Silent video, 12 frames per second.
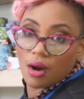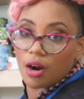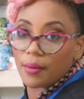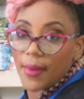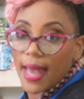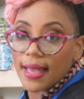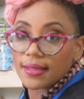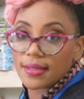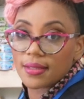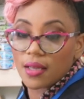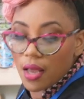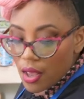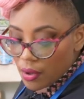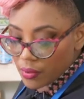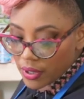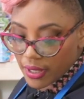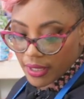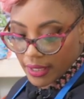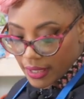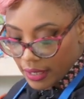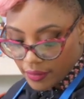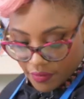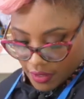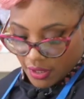our best, we're gonna
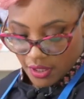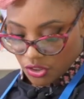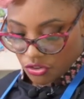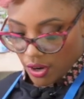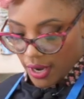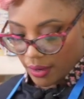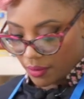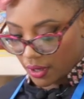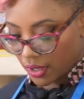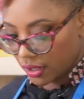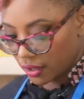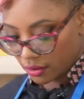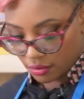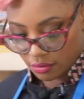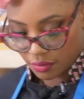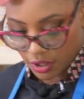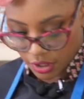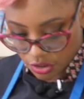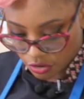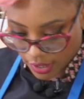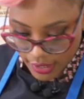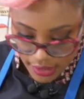give this a try. We're gonna try